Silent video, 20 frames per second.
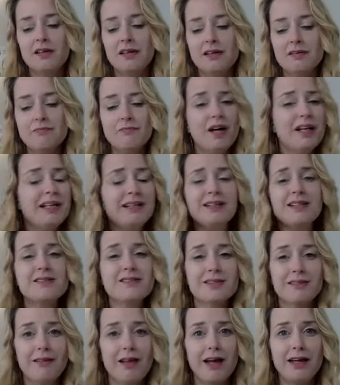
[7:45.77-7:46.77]
money
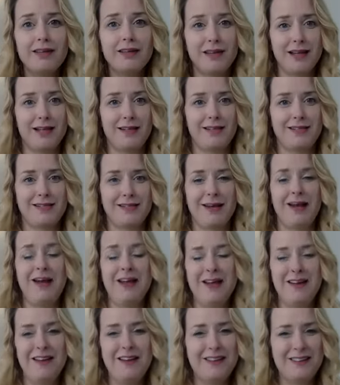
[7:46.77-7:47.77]
doesn't like that
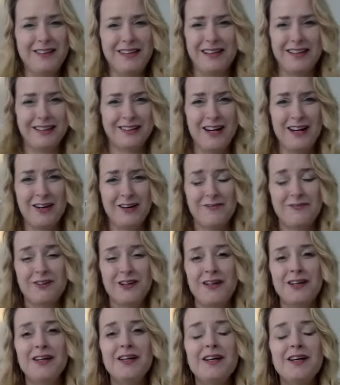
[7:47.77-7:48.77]
that kind
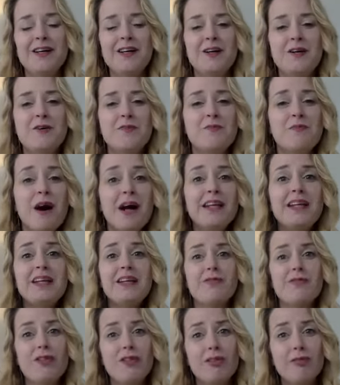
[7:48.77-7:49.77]
of
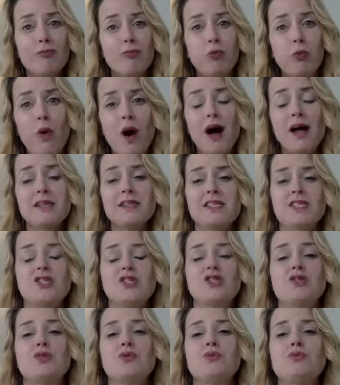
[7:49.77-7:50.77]
money wants
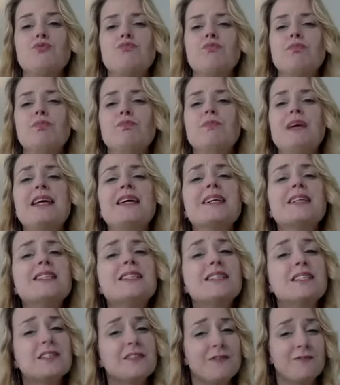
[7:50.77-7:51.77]
to make a
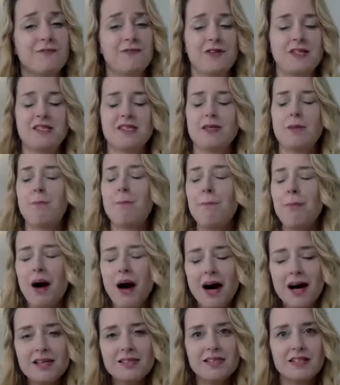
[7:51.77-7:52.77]
difference, a
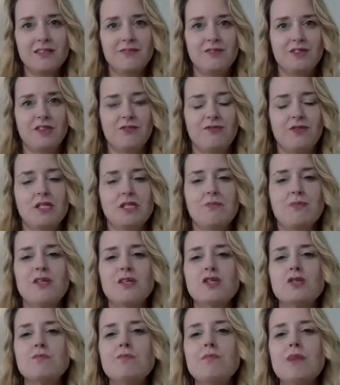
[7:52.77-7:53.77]
positive difference,
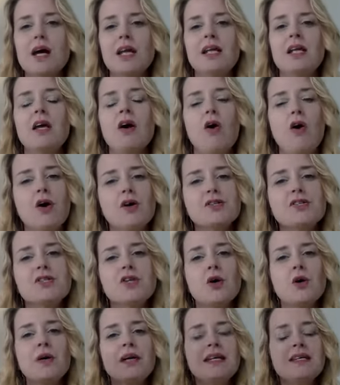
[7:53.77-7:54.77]
because money
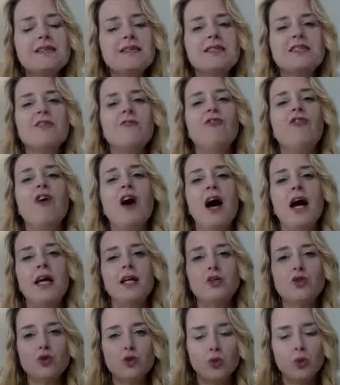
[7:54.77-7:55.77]
also is
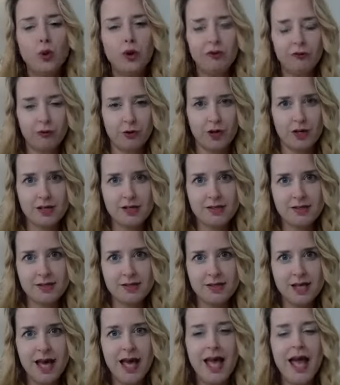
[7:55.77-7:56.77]
divine tool for us.
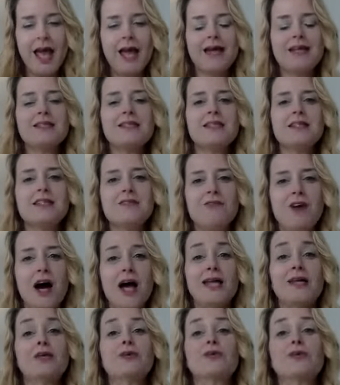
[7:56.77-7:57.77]
It's a
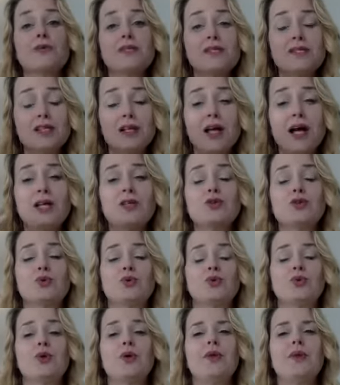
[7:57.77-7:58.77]
divine crystalline
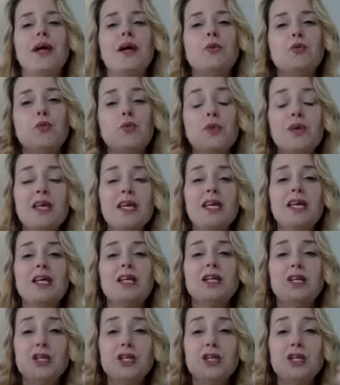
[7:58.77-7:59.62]
tool that we can